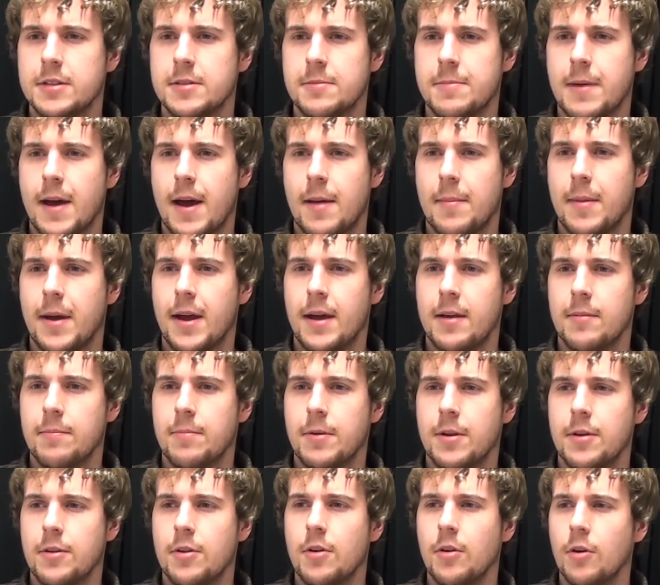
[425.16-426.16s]
to Batman,
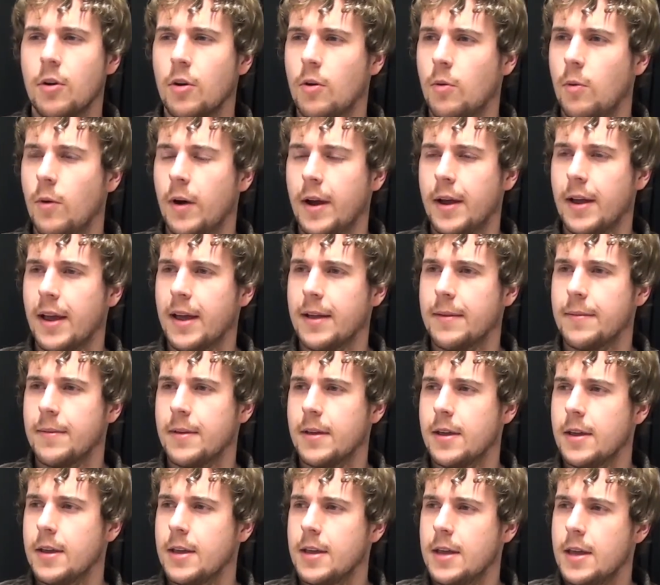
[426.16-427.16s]
but not quite.
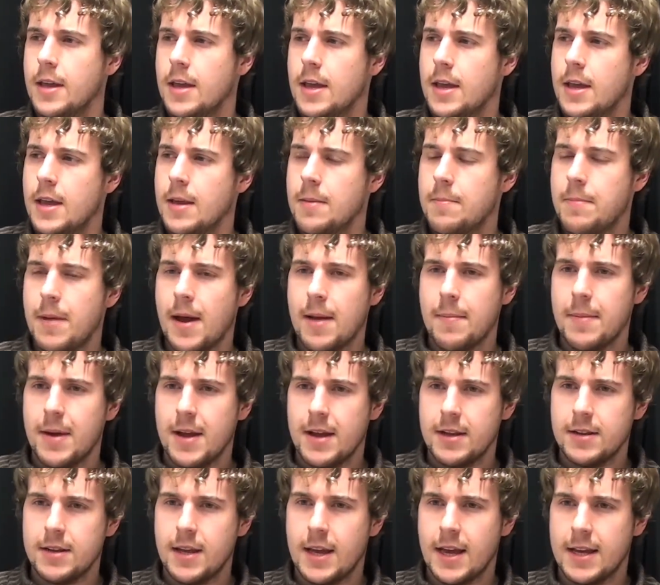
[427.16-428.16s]

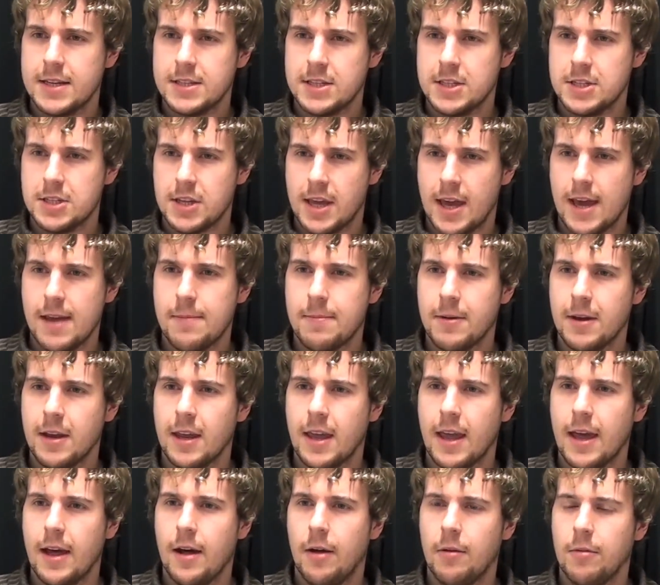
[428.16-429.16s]
Batman has his cape and
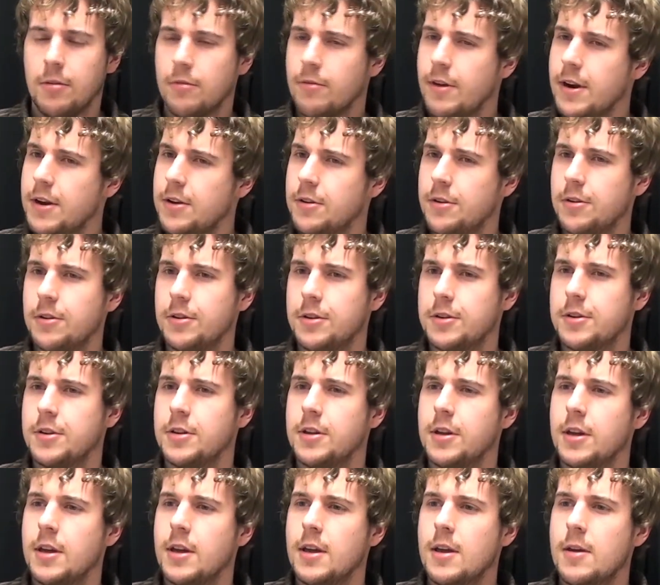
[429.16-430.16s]
cowl. The Red Hood,
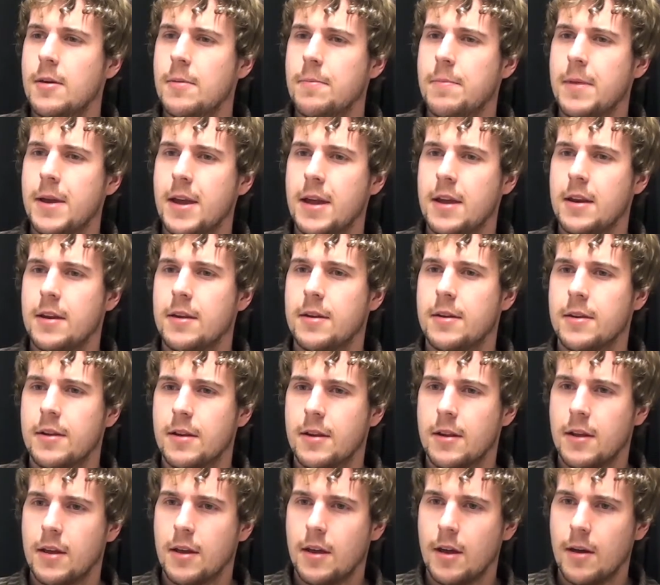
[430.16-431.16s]
being
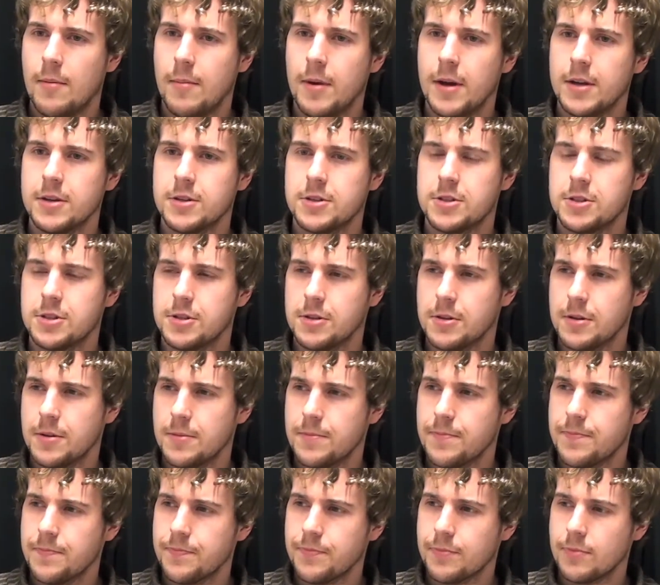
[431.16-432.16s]
a much
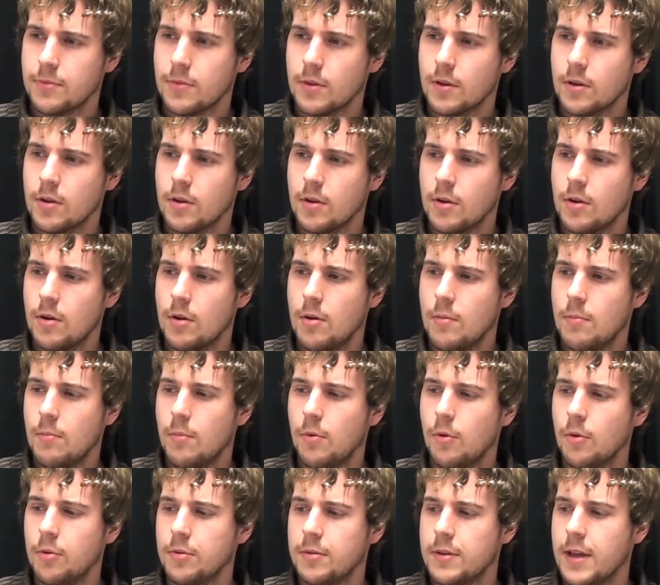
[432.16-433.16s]

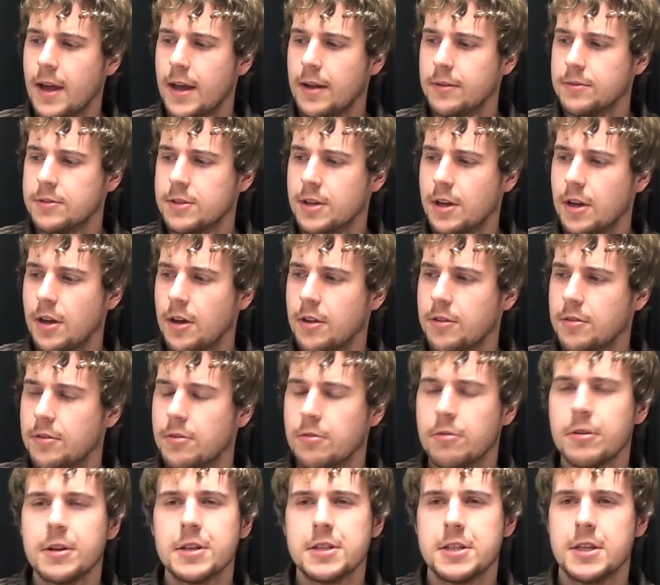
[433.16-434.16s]
more down-to-earth,
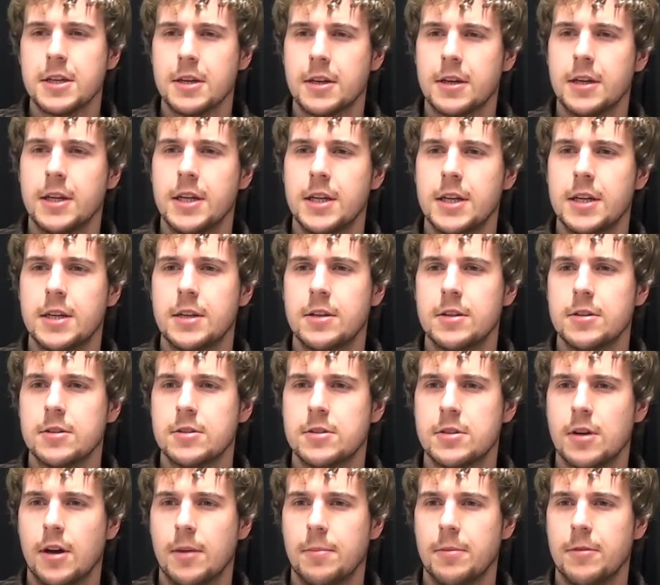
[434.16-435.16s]
grittier
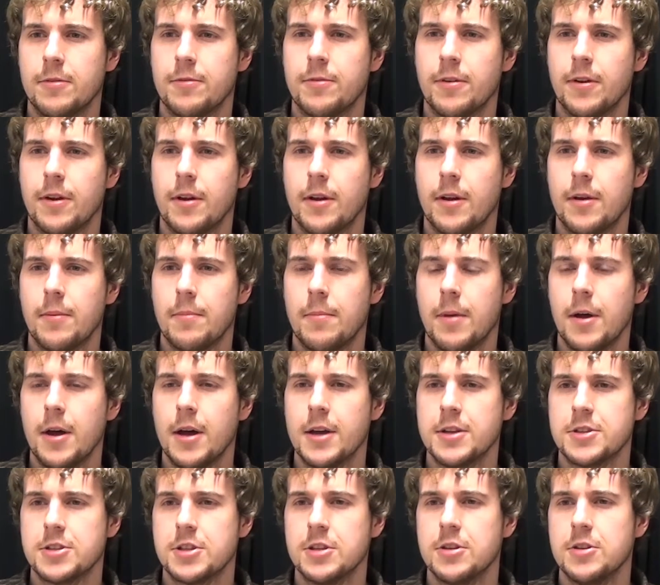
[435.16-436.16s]
type of
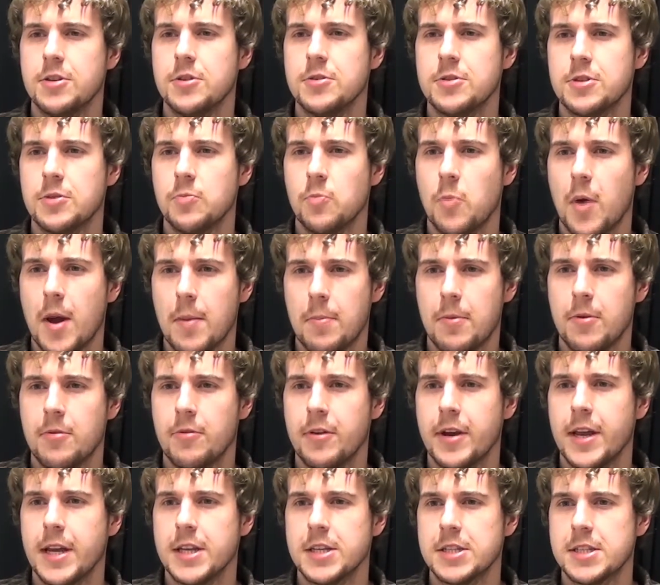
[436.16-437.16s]
person, using
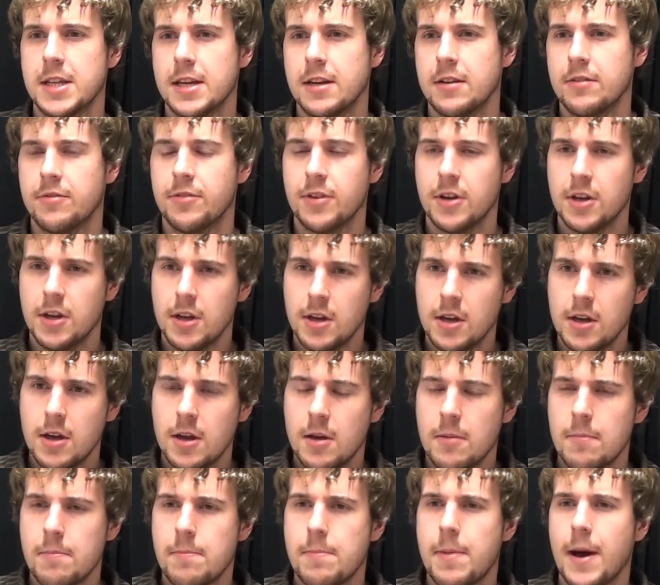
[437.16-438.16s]
weaponry instead of
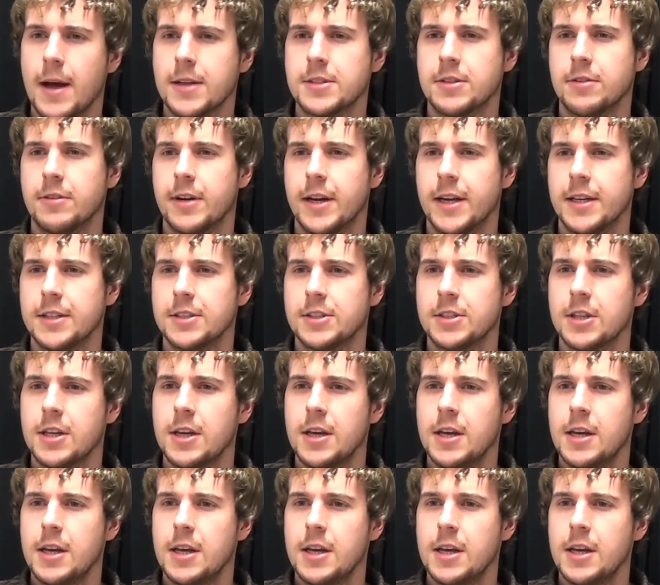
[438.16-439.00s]
batarangs.